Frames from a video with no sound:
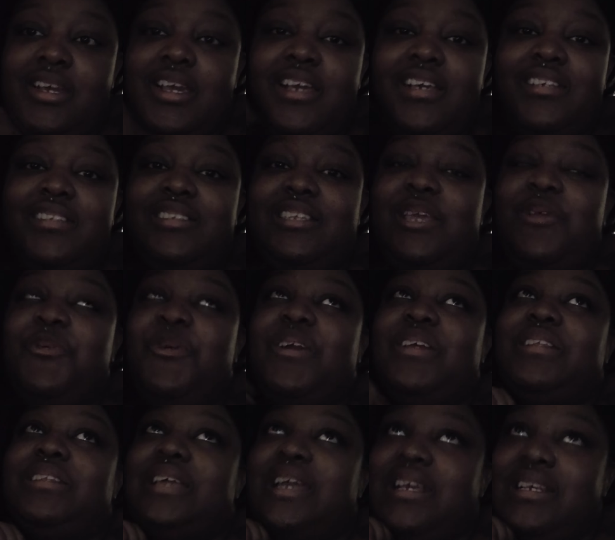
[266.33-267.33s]
see where
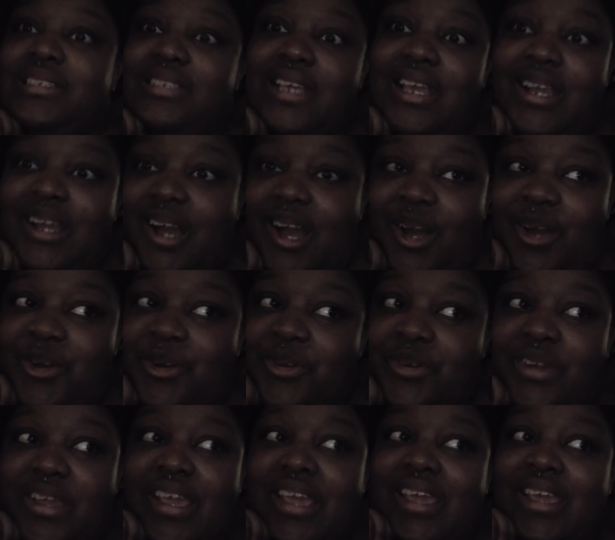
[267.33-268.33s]
things can go
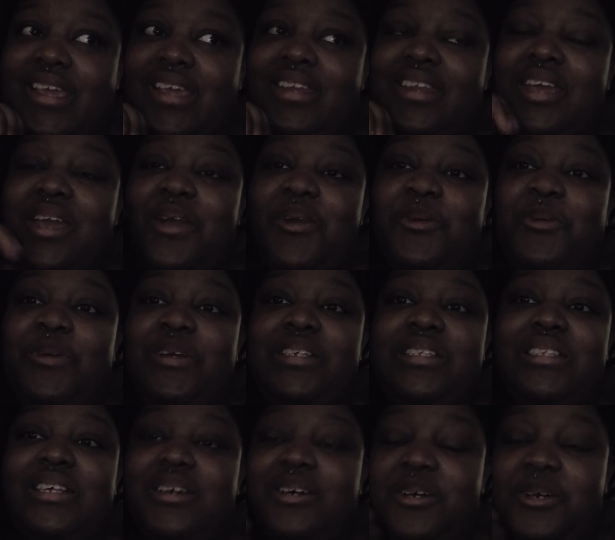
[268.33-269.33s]
and what's
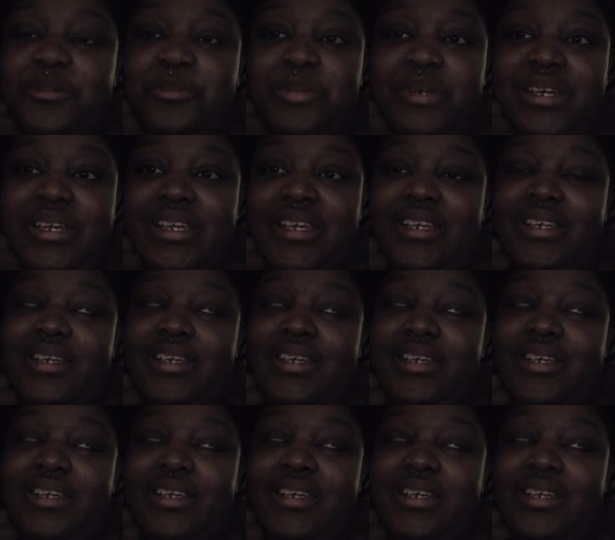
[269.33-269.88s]
up, but